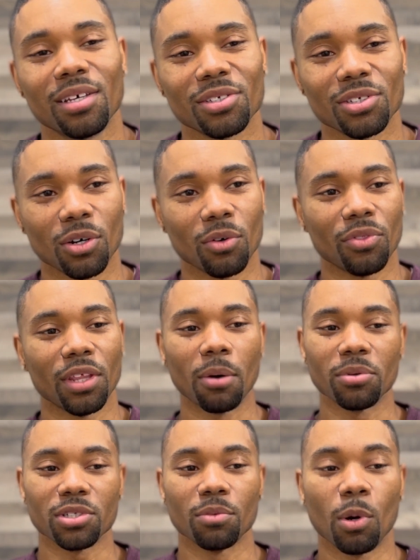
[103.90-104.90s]
So that
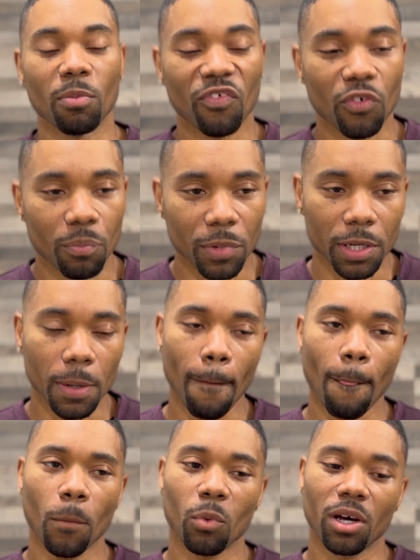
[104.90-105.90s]
was the moment for me
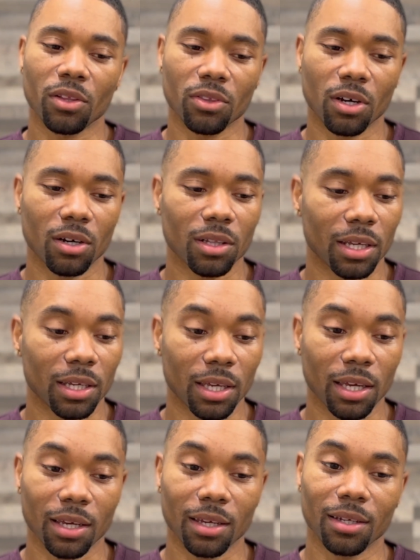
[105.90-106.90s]
where I thought like,
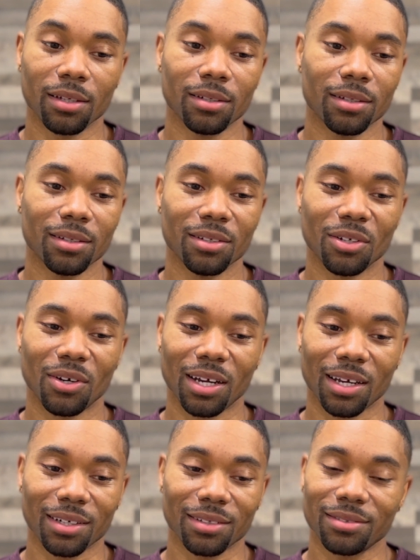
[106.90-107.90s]
hey, I
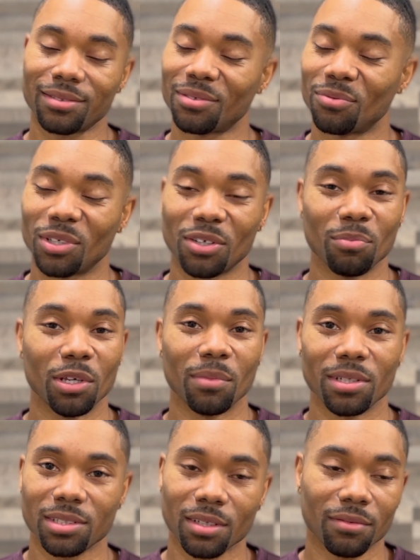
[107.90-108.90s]
gotta recommit
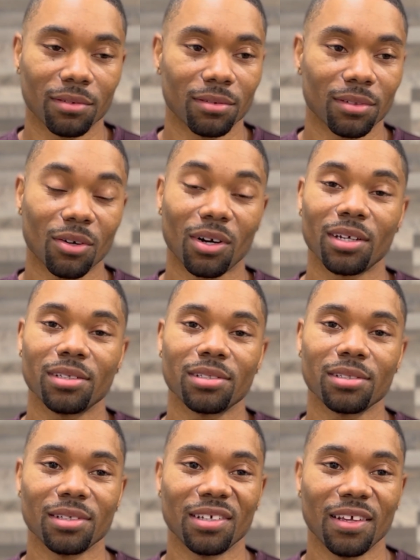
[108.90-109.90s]
myself to
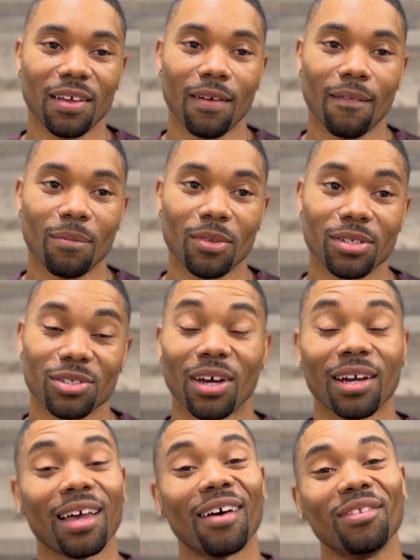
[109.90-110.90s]
Christ, so I
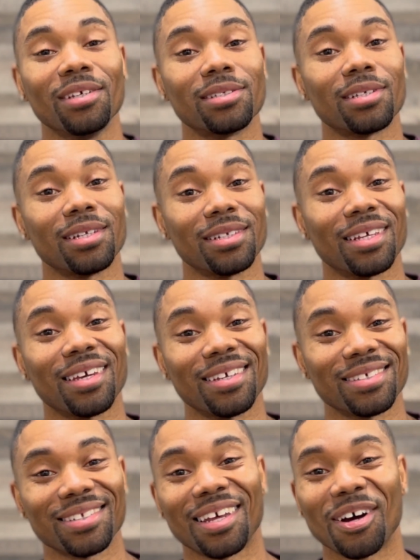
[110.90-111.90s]
can have these sunny
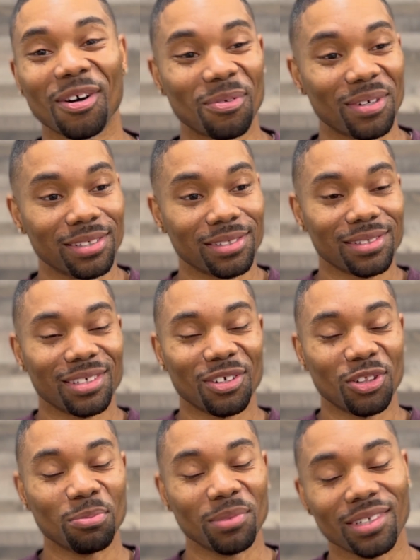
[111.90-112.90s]
days and not always
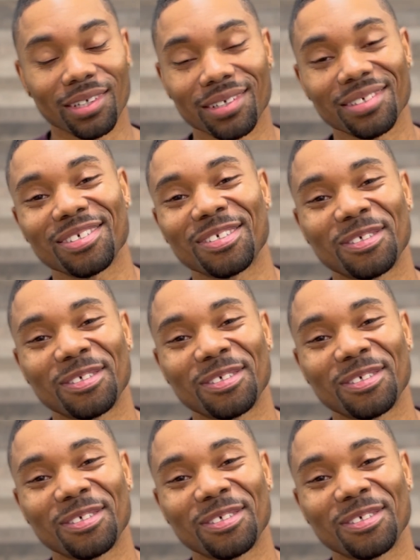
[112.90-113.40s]
gloomy days.